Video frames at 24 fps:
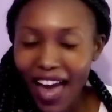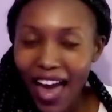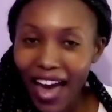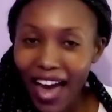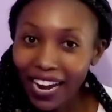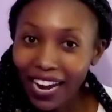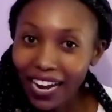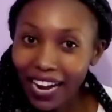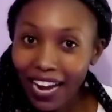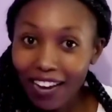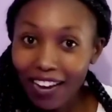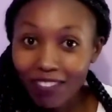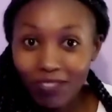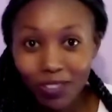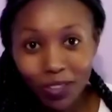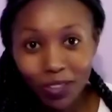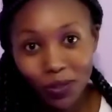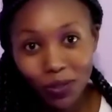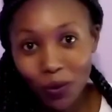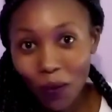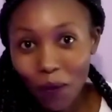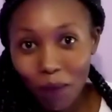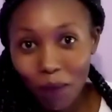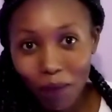I love you
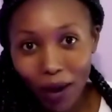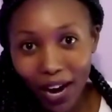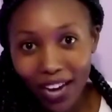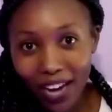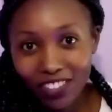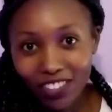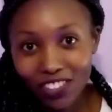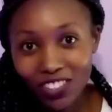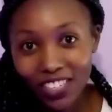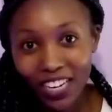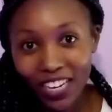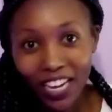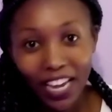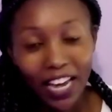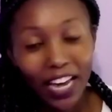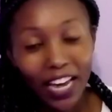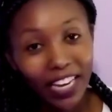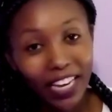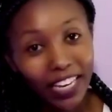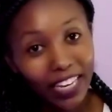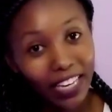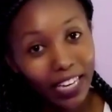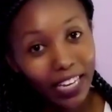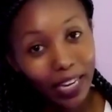so much.
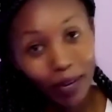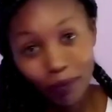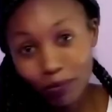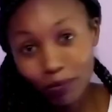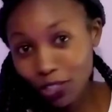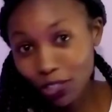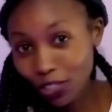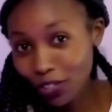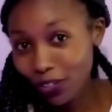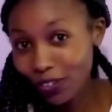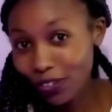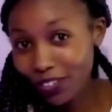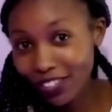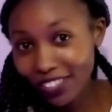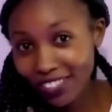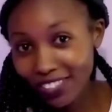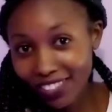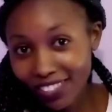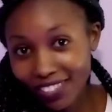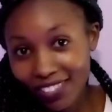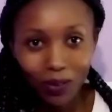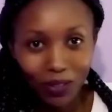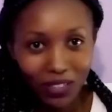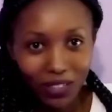Keep tuned
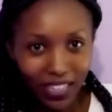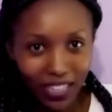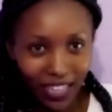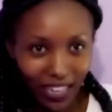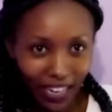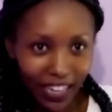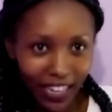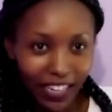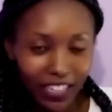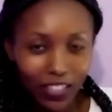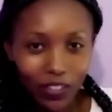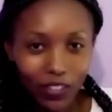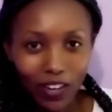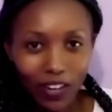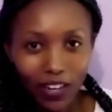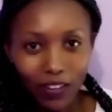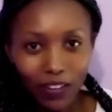because I like you a